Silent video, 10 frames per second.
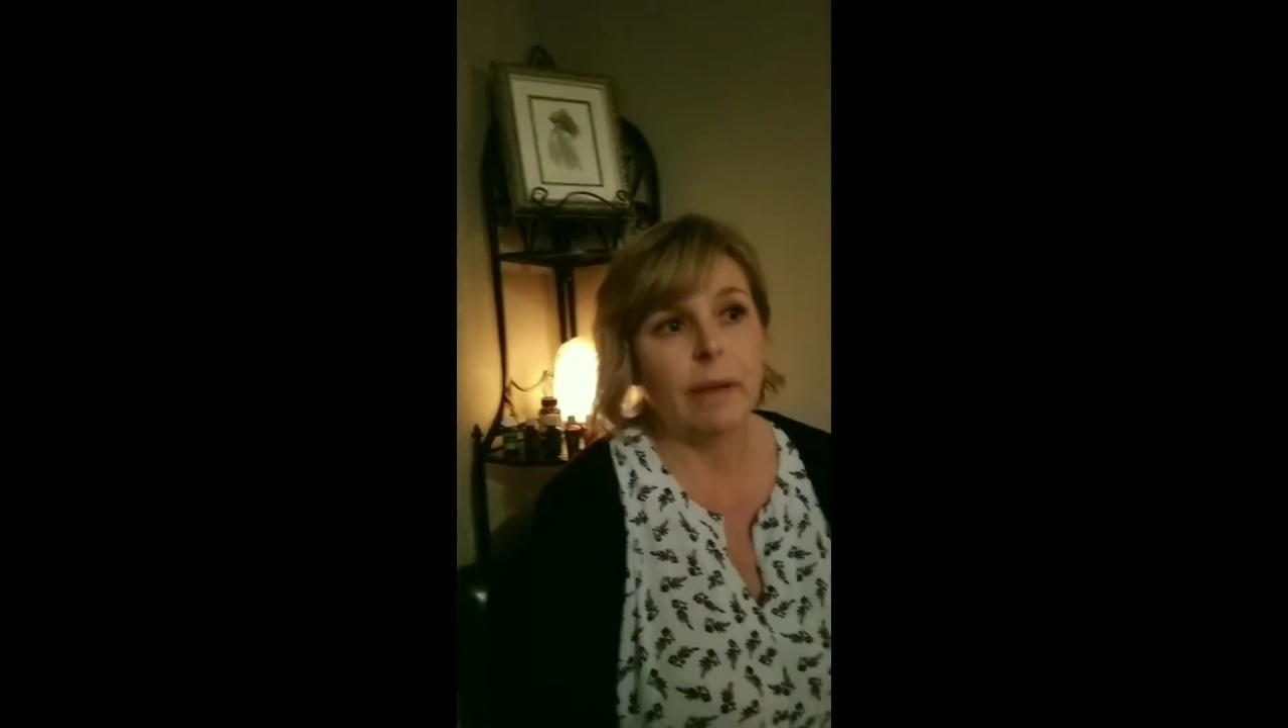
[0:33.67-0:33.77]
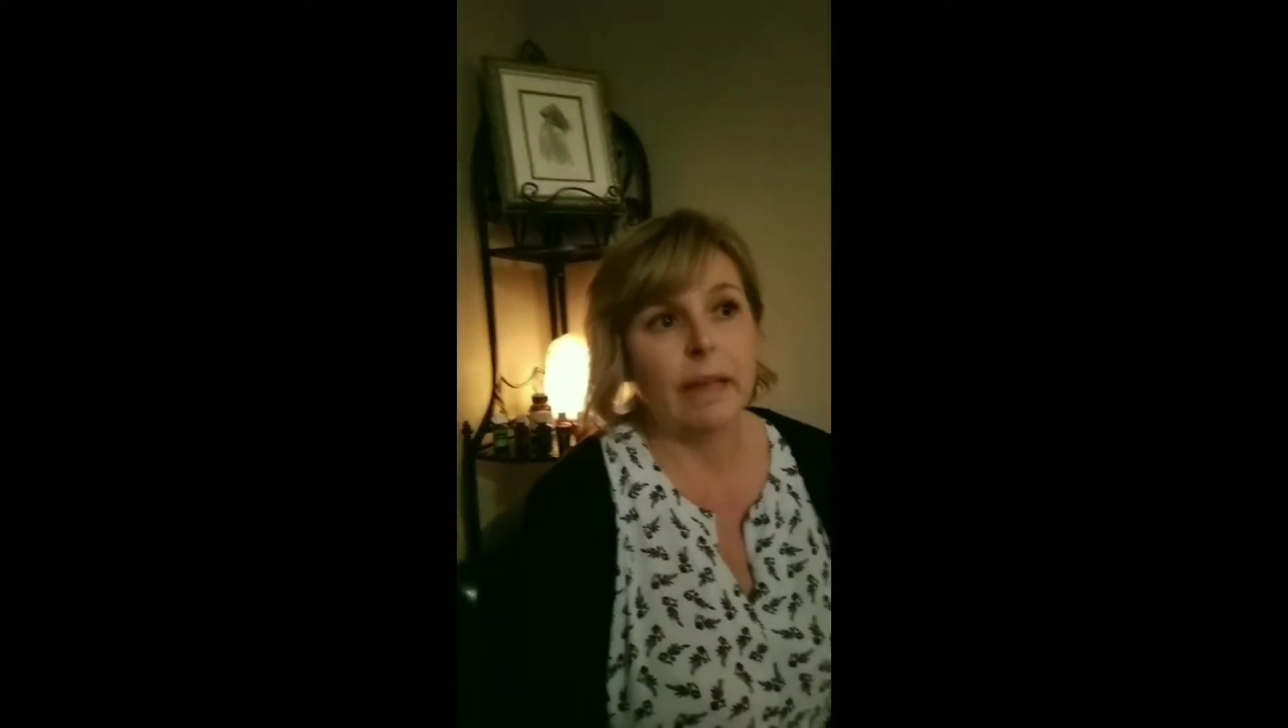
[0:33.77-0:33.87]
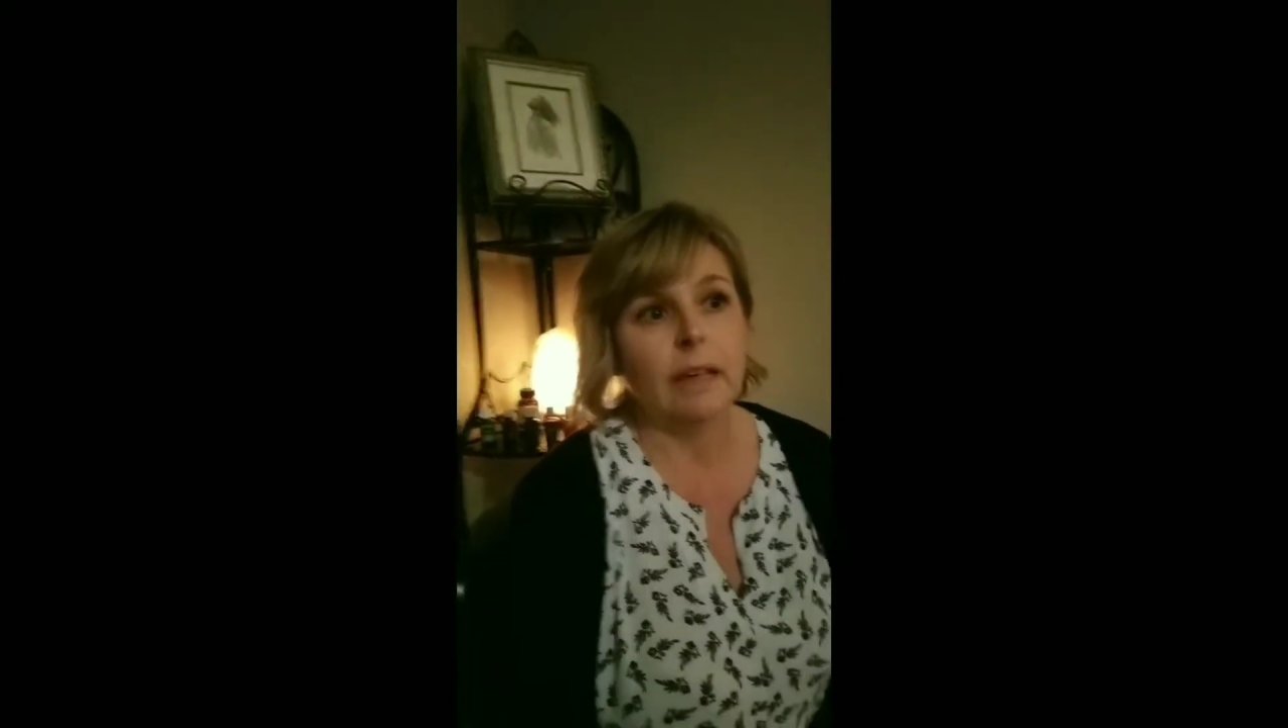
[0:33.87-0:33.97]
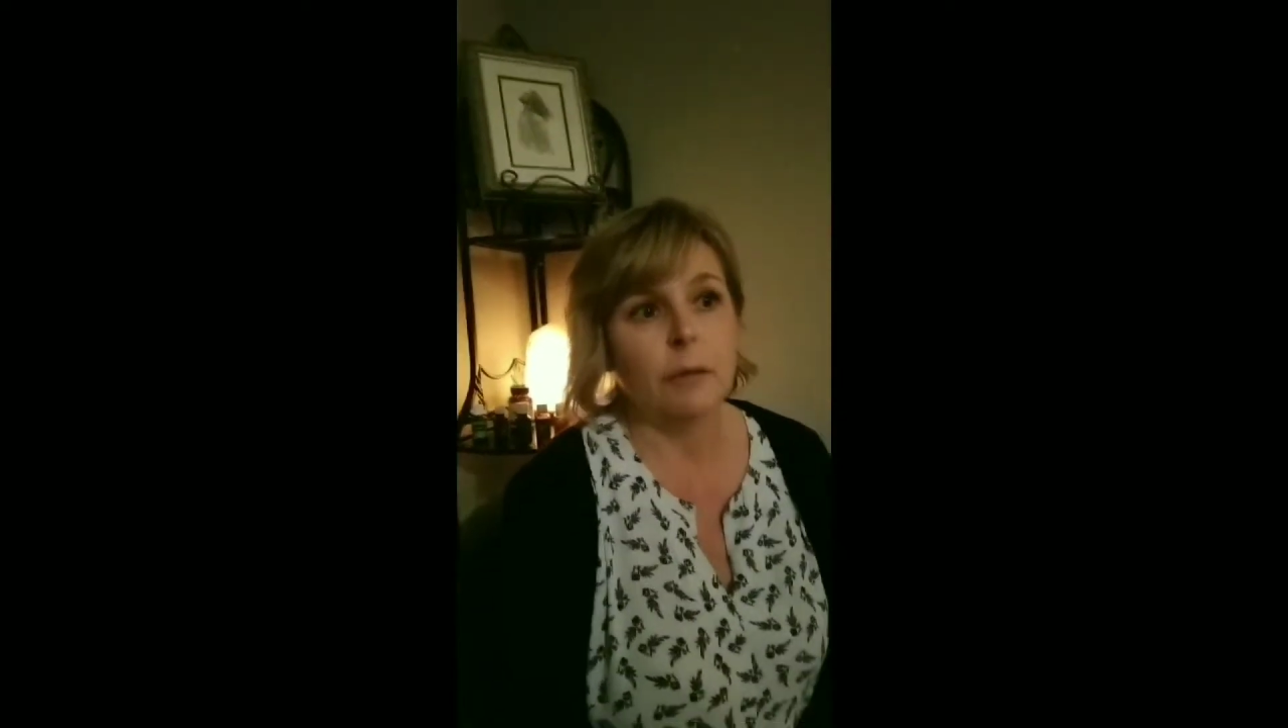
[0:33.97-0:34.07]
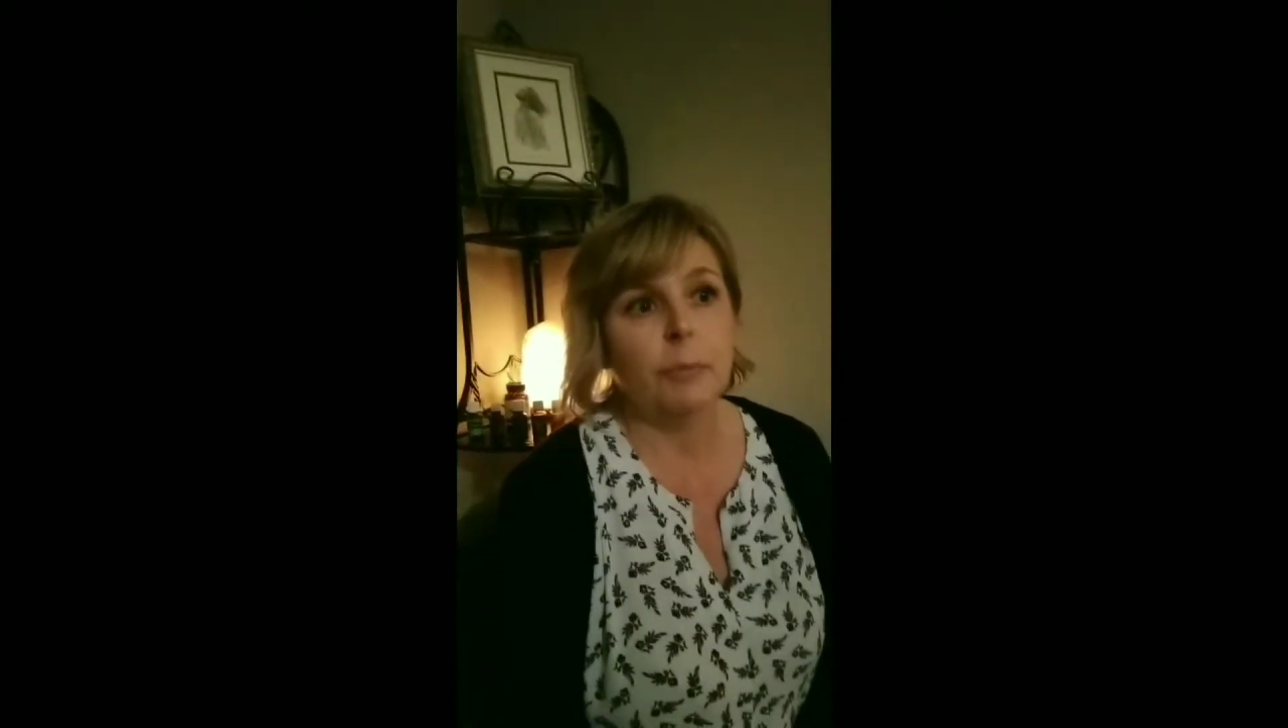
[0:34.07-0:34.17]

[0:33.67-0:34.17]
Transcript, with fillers: making